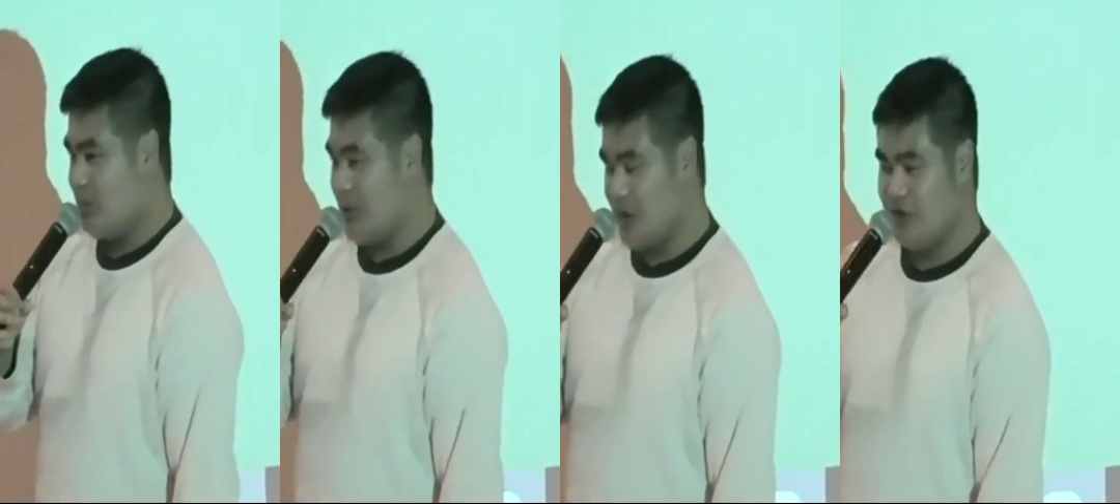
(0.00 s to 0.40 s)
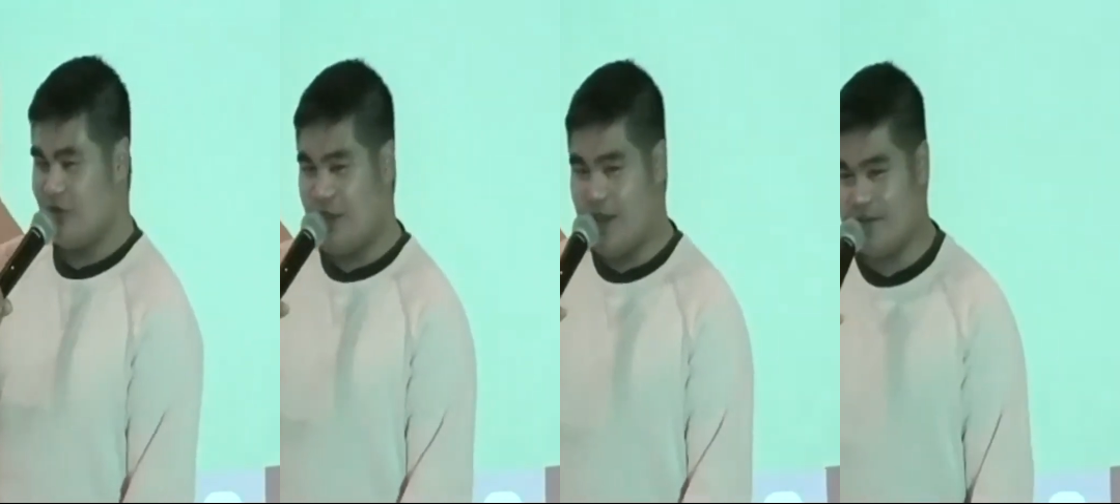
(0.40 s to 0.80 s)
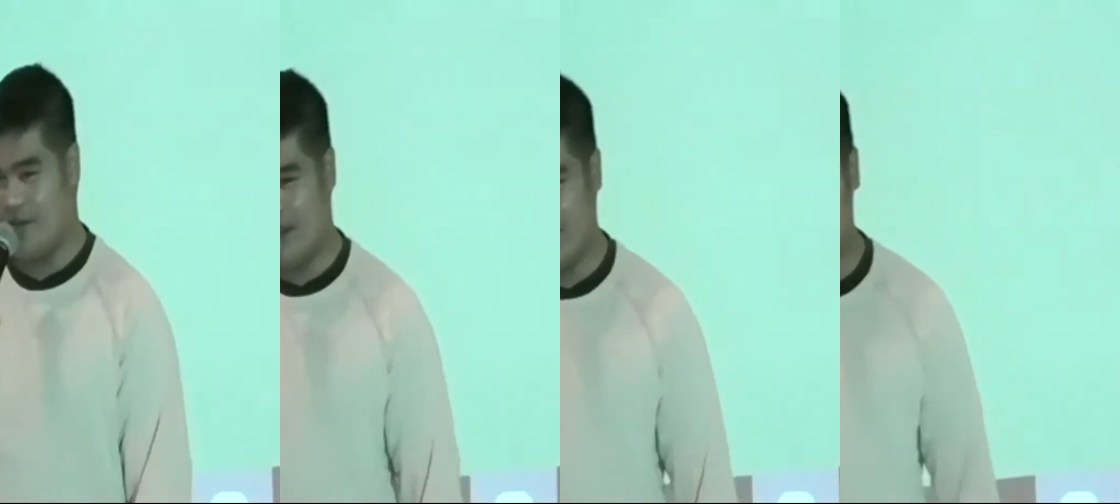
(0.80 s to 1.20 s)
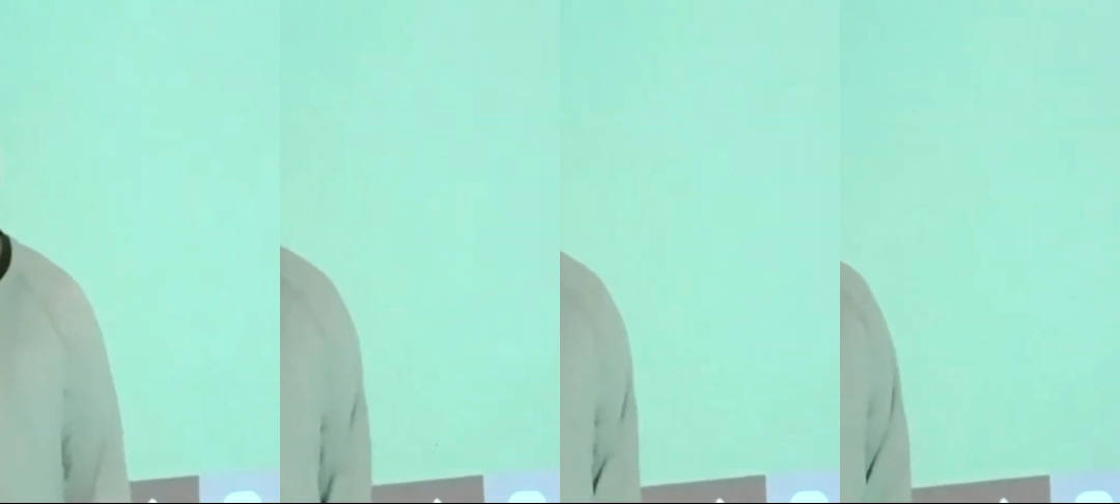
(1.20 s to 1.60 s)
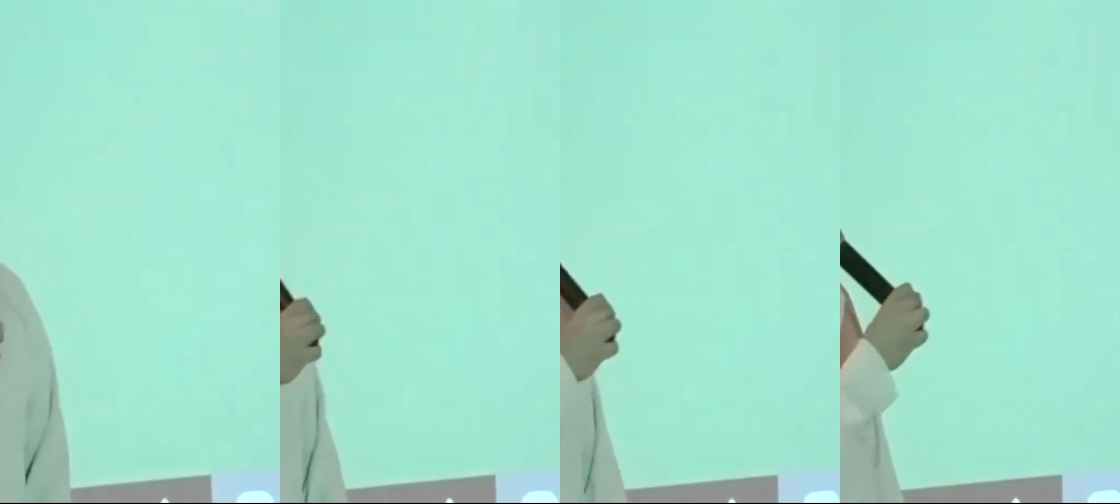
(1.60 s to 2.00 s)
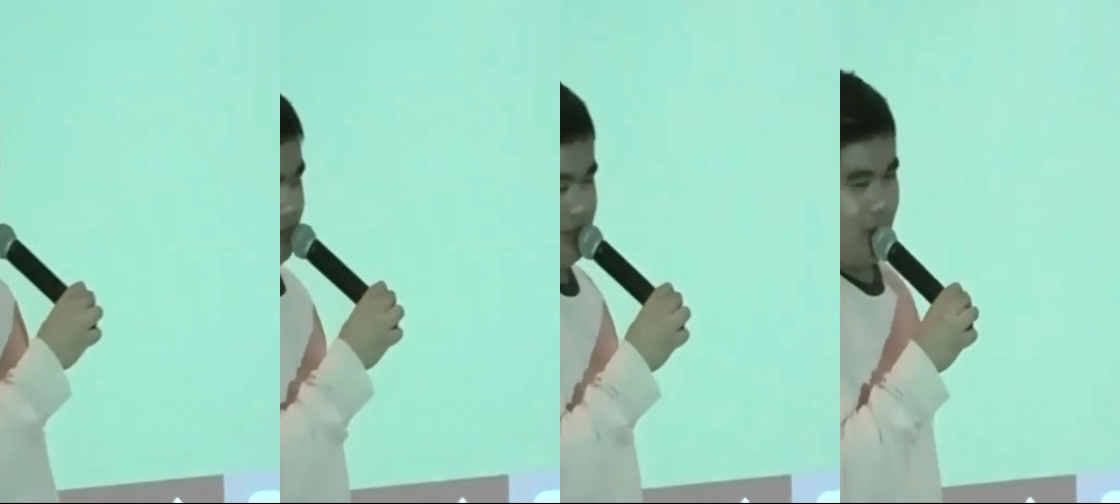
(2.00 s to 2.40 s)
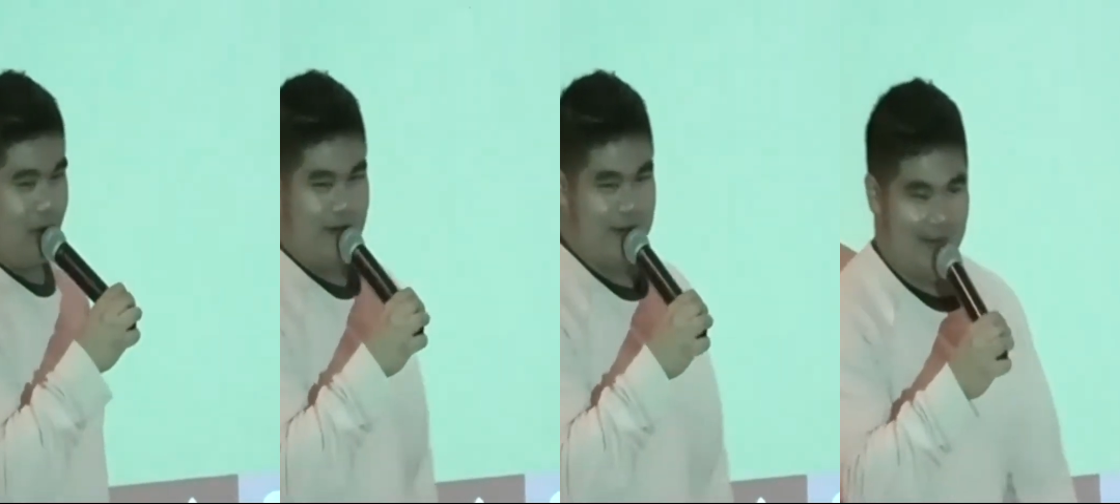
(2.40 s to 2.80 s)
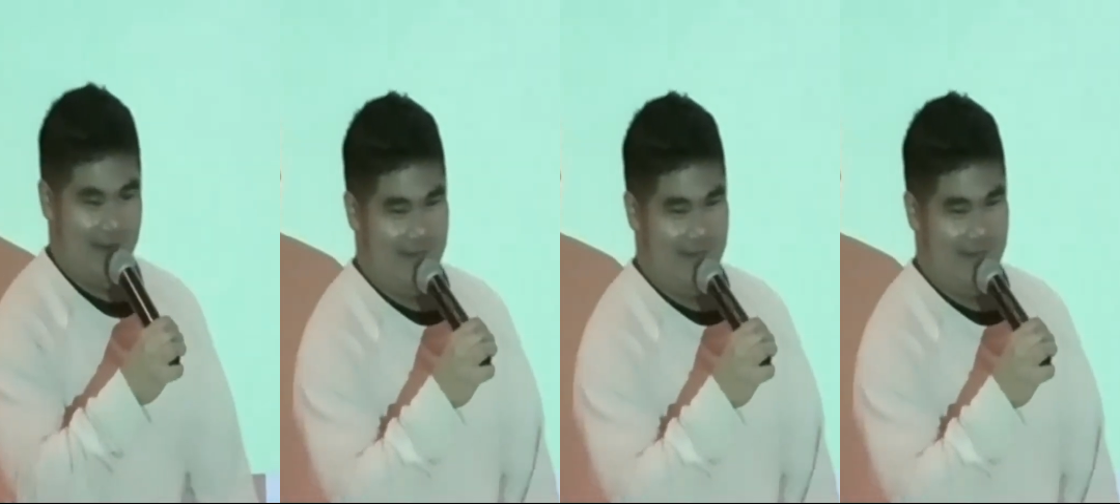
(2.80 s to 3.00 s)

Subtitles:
Because if he has that attitude, he probably lives in one. So